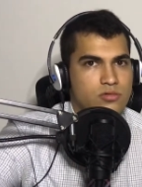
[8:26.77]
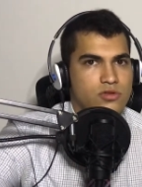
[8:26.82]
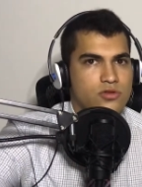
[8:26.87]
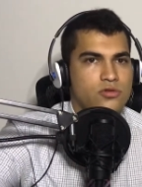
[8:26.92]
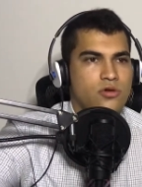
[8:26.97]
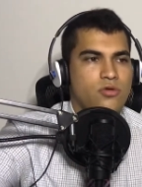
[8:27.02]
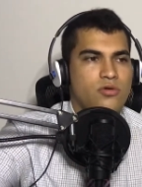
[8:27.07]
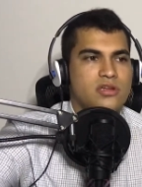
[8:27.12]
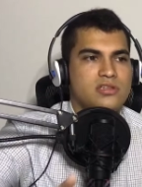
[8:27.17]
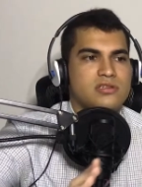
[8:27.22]
You
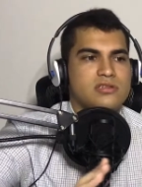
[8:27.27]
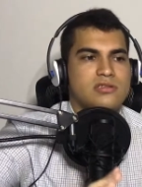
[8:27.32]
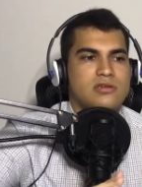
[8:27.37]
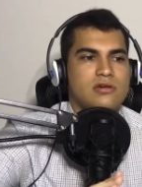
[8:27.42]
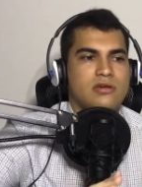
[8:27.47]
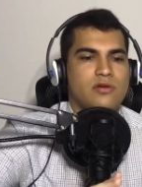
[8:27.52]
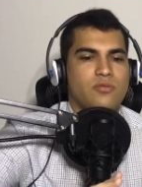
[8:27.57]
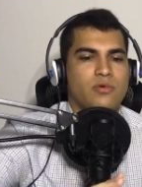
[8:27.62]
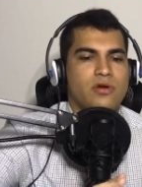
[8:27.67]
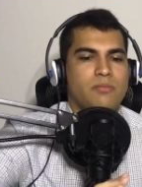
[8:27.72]
don't
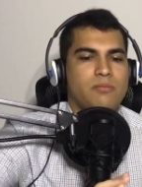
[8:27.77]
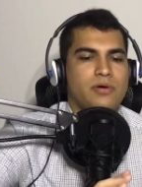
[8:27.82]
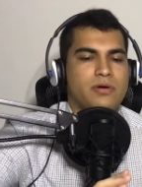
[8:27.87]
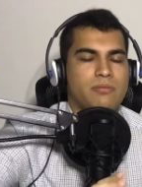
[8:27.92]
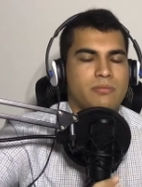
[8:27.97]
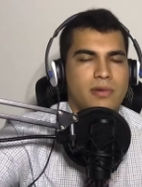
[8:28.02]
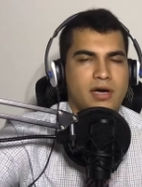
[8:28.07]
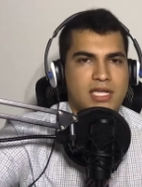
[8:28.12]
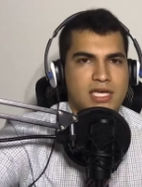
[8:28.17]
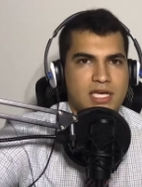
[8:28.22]
necessarily want to put
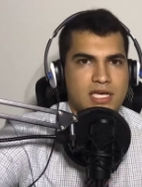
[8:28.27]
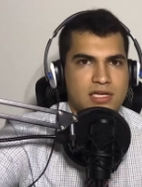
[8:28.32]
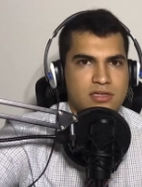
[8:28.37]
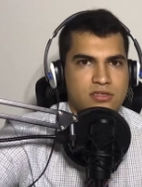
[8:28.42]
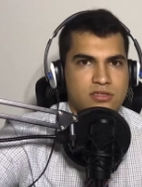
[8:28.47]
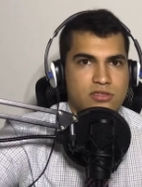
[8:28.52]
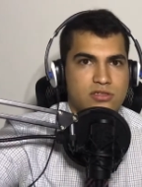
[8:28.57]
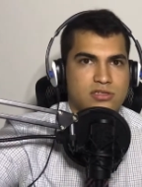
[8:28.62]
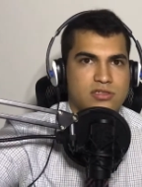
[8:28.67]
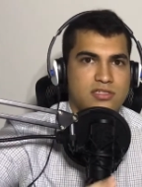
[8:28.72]
money in
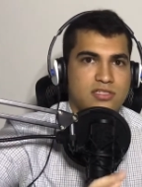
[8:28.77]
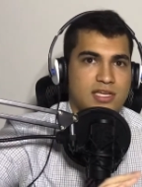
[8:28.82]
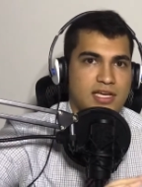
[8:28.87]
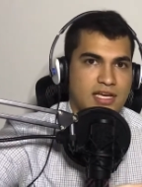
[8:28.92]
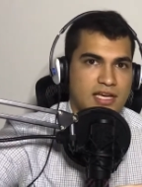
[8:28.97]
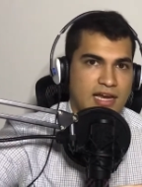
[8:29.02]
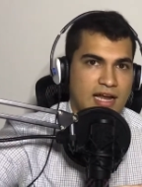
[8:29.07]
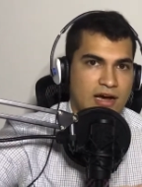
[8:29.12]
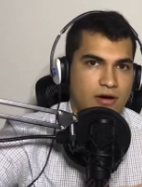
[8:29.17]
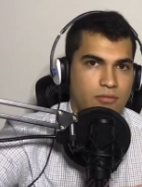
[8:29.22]
just to take
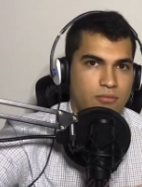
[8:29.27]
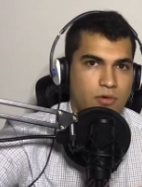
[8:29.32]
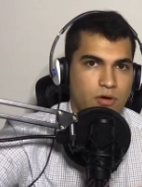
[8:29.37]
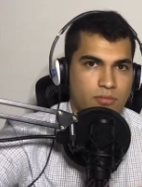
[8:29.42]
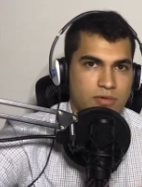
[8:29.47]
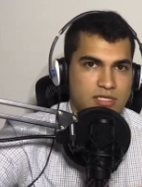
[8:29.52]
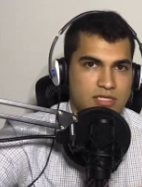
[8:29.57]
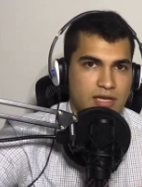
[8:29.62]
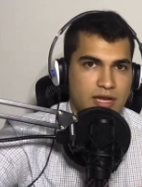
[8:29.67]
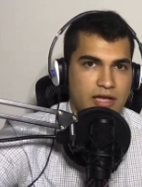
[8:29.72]
it out
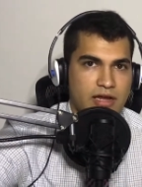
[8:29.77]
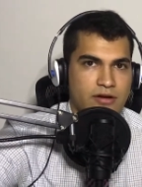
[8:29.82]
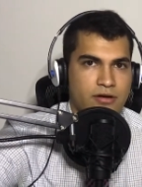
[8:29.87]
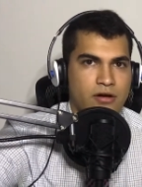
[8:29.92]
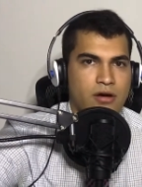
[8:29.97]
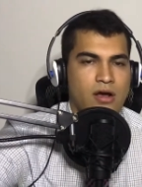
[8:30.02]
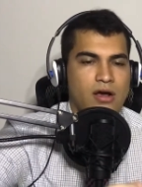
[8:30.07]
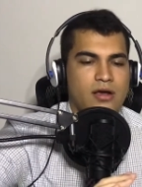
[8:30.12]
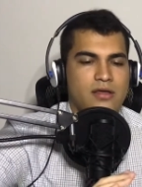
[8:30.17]
moments later.